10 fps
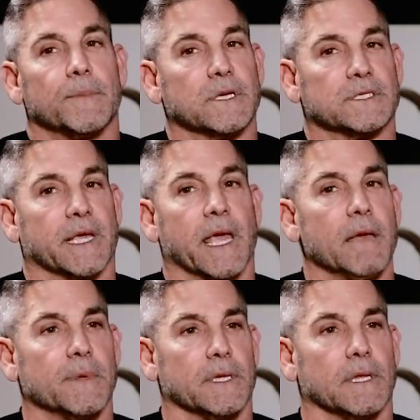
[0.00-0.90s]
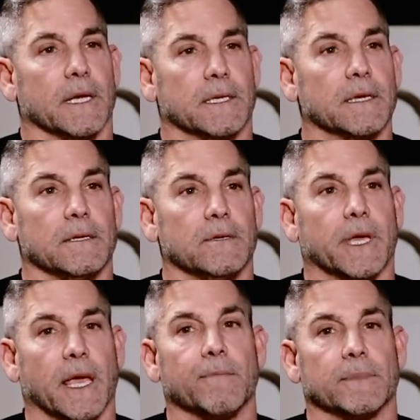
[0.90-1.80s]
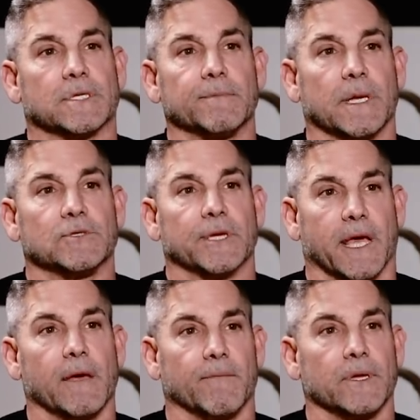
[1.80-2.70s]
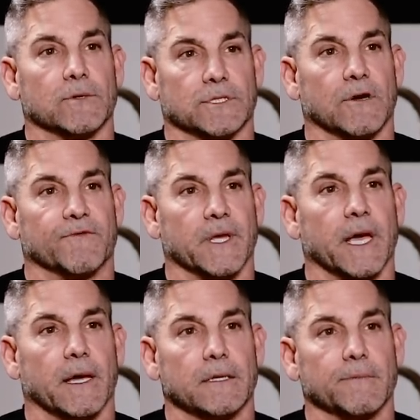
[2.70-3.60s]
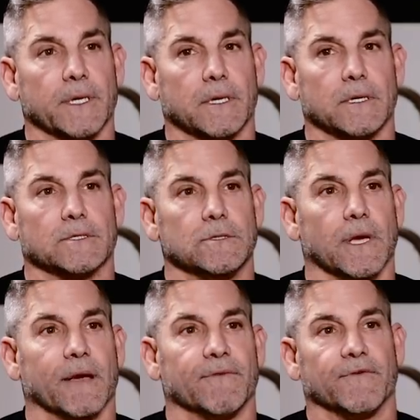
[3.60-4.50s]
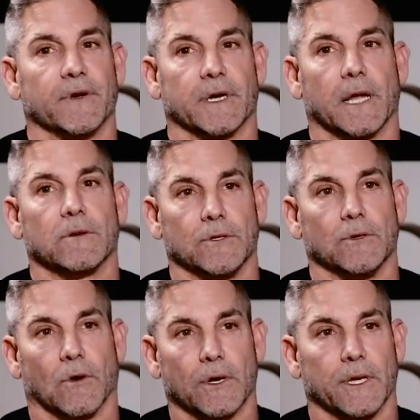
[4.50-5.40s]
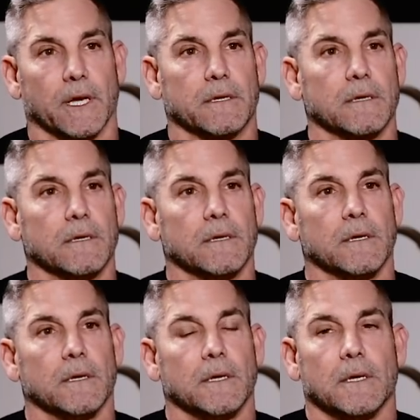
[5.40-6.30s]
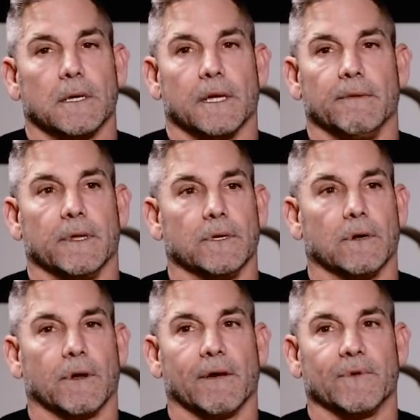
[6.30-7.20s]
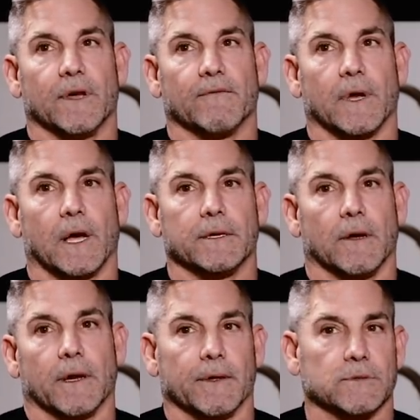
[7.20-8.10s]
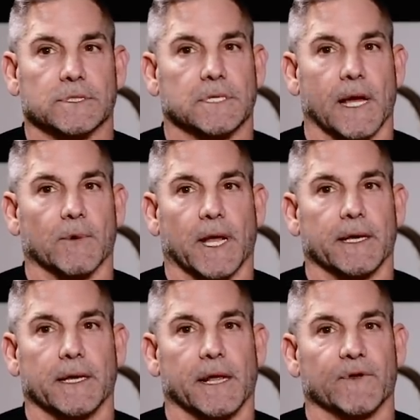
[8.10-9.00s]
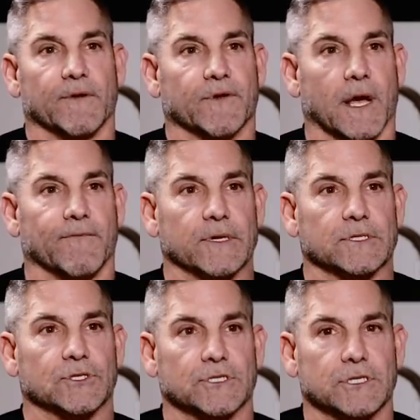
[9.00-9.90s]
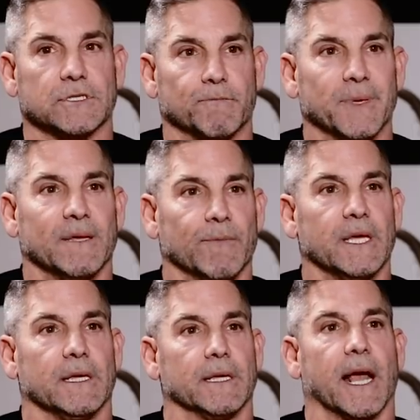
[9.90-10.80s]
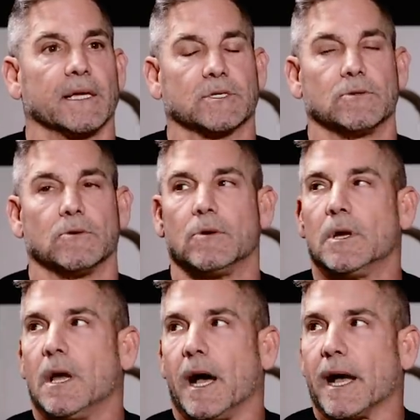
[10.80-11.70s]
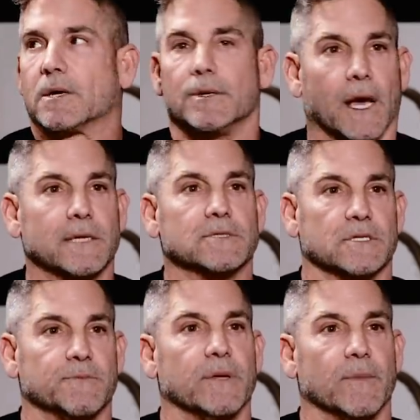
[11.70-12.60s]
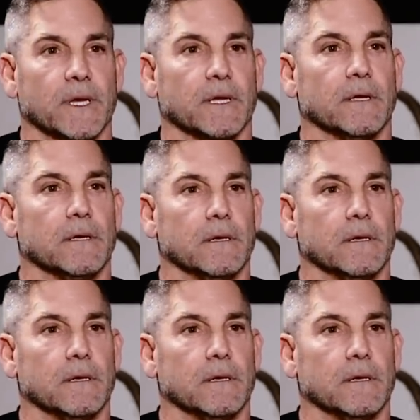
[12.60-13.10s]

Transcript: Because they can't be like you. You can't sometimes you can't be yourself yet mm-hmm. because you haven't figured out who you are yet and then you don't have enough. Uh, you know, there was a time when I didn't have enough confidence to just be me. In high mm-hmm. school, mm-hmm. I could not just be me.